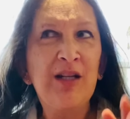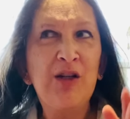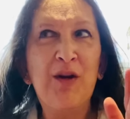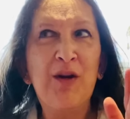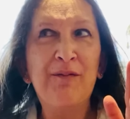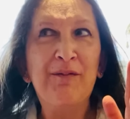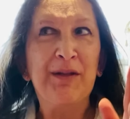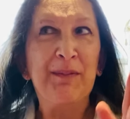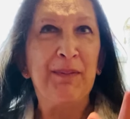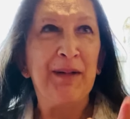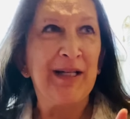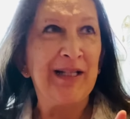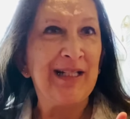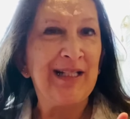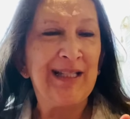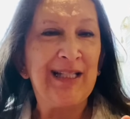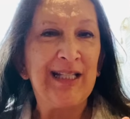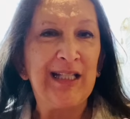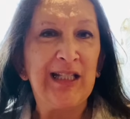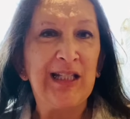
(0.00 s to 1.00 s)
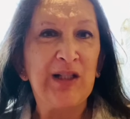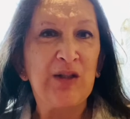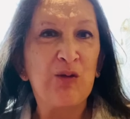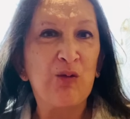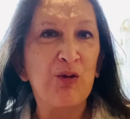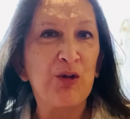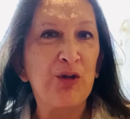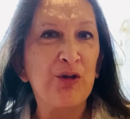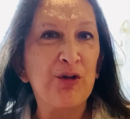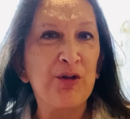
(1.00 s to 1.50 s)
You have dependency
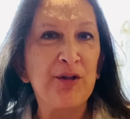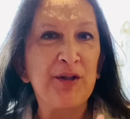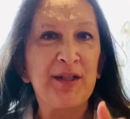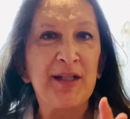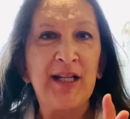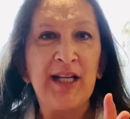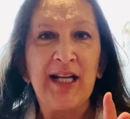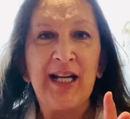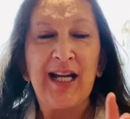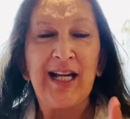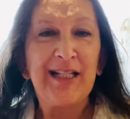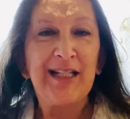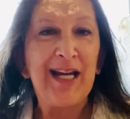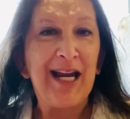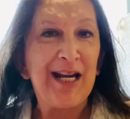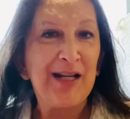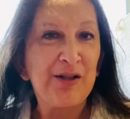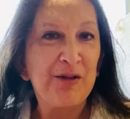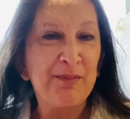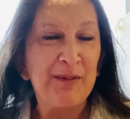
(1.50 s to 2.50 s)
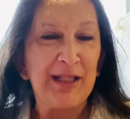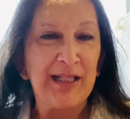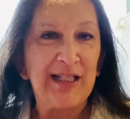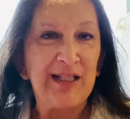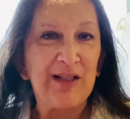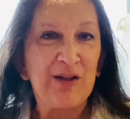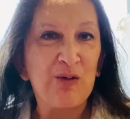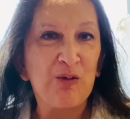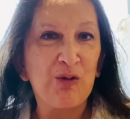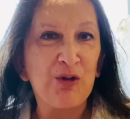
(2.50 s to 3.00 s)
disorders, attachment
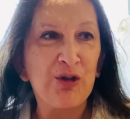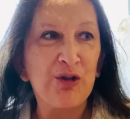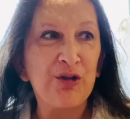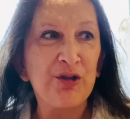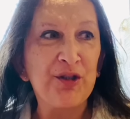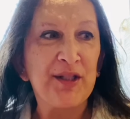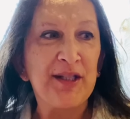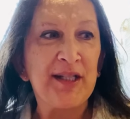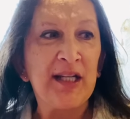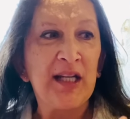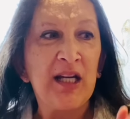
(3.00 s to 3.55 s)
disorders,